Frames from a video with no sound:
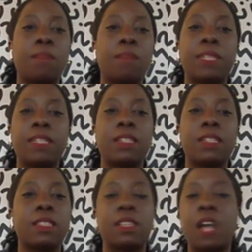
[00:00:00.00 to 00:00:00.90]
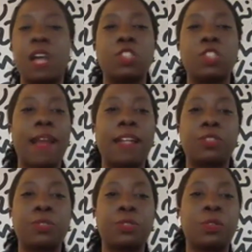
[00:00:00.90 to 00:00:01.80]
because the
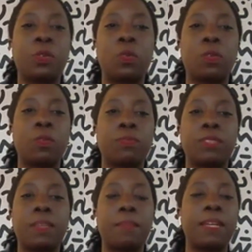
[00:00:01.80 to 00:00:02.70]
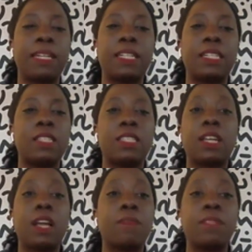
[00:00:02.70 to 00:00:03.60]
contractor or somebody needs
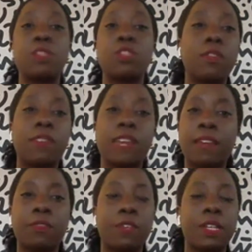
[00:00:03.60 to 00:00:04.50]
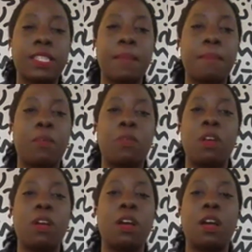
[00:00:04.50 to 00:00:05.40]
to come and survey, for example.
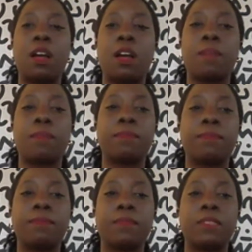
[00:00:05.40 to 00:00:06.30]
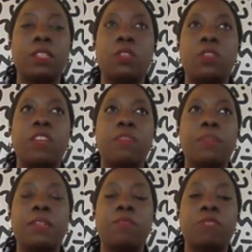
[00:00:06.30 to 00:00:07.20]
They've
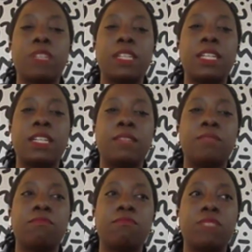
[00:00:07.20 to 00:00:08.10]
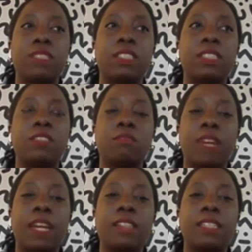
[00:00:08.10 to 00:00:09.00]
been really, really
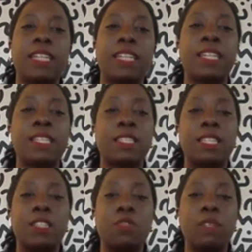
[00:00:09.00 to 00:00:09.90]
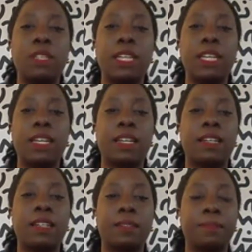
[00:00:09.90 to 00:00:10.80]
great, and it's really
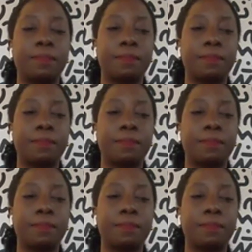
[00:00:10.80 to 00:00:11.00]
a